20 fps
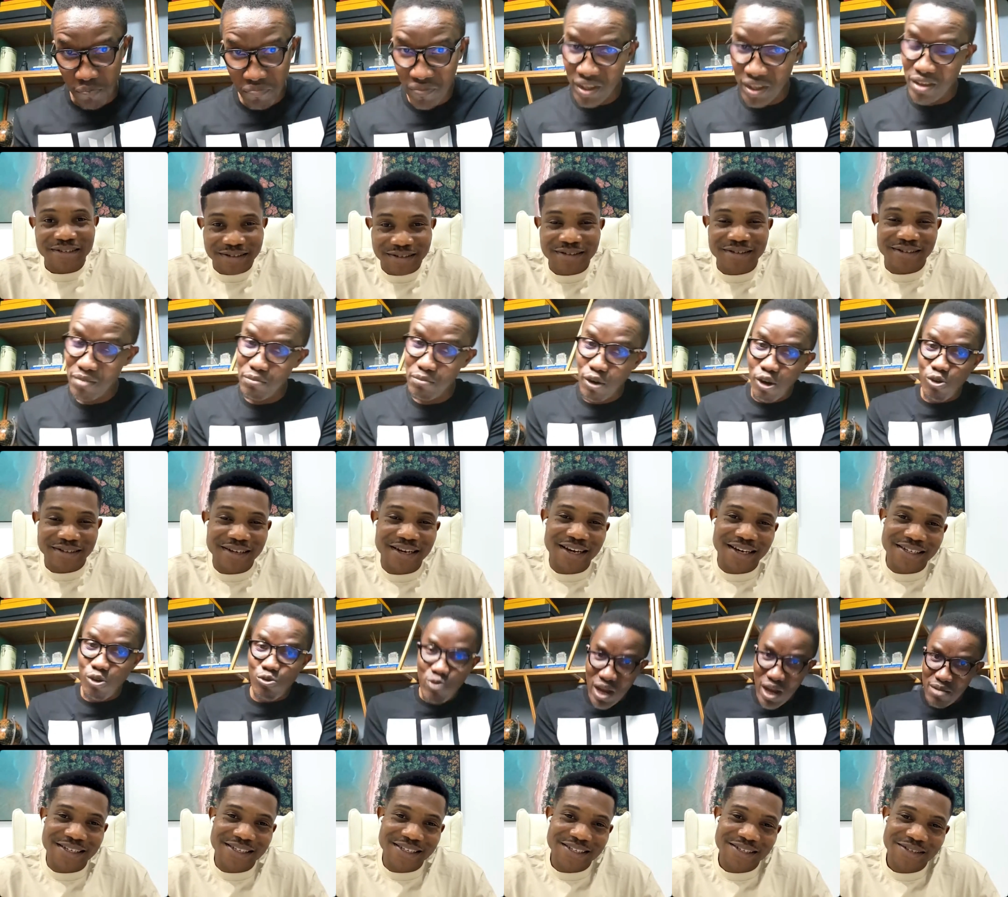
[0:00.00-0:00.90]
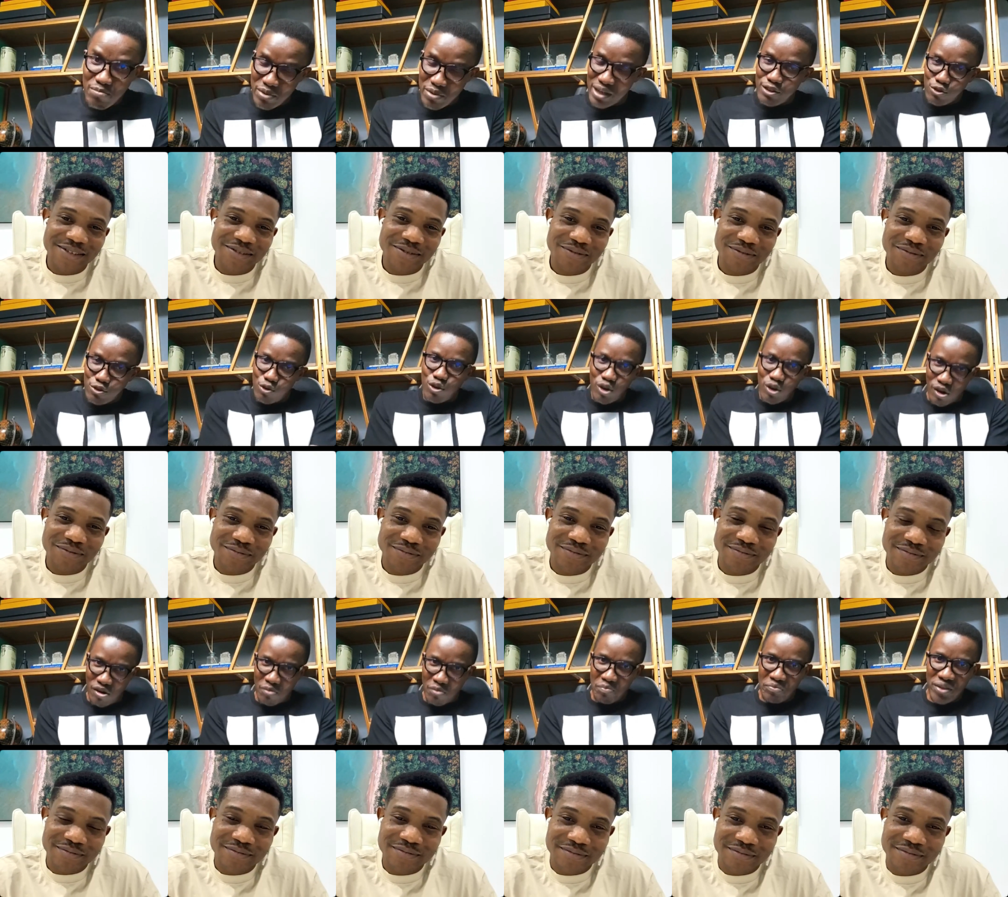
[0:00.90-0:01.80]
Speaker 1: Yes. But when breakthrough
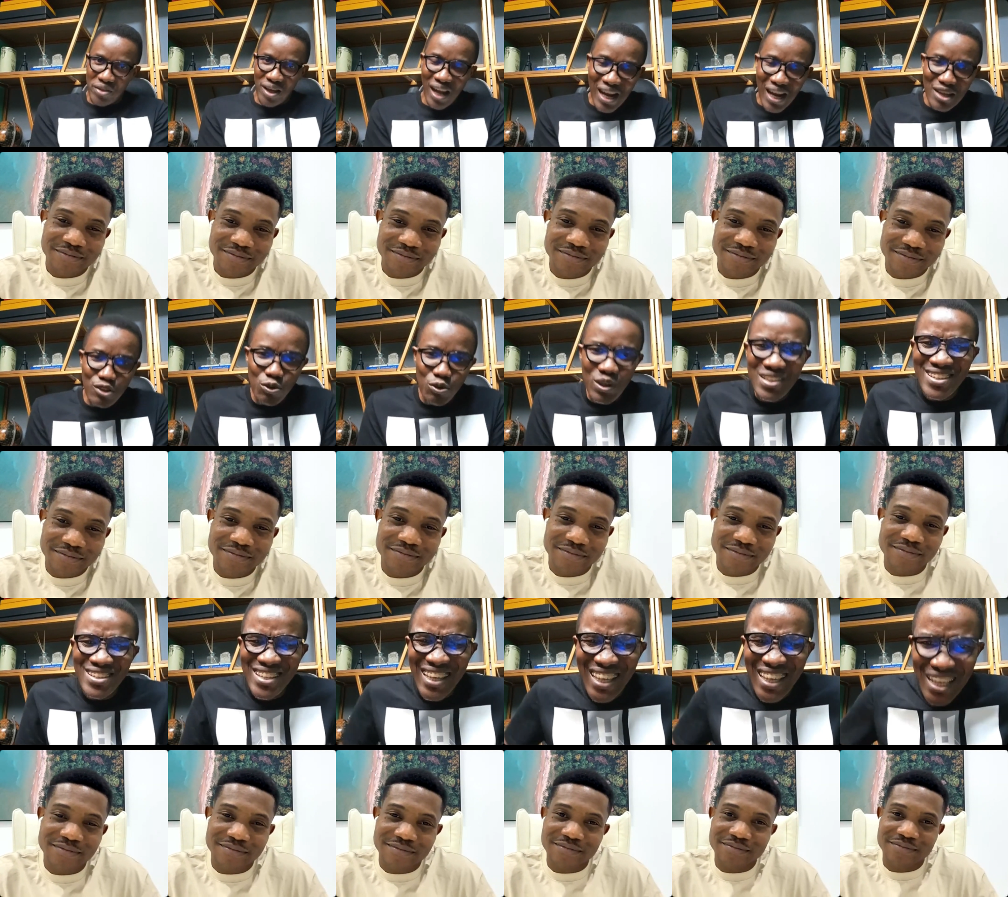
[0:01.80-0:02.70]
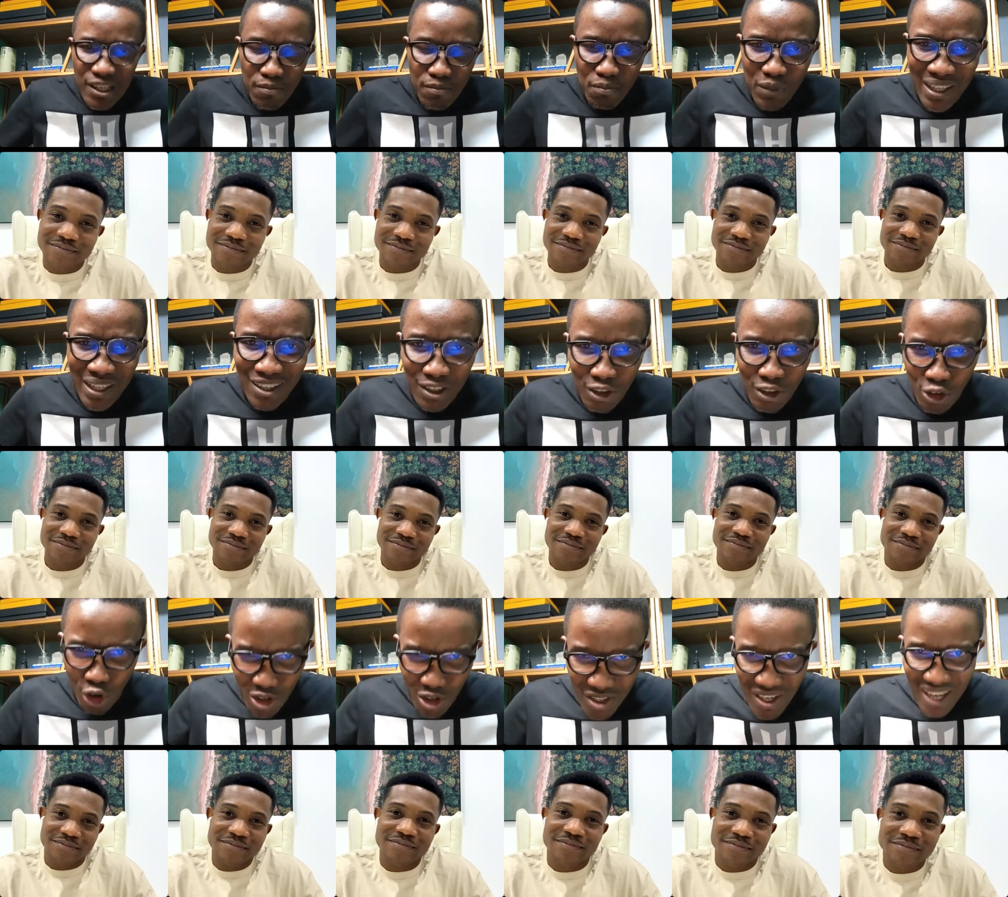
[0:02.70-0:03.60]
comes, mm. how do we still keep a
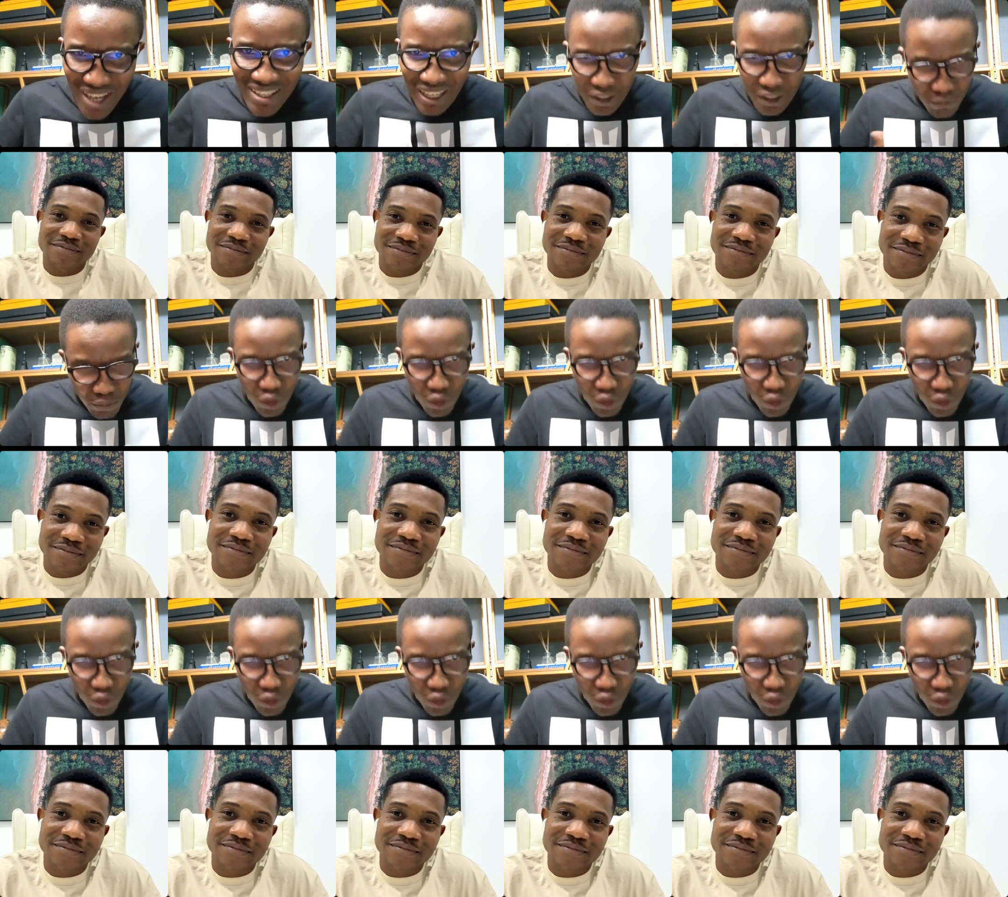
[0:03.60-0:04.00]
contrite and a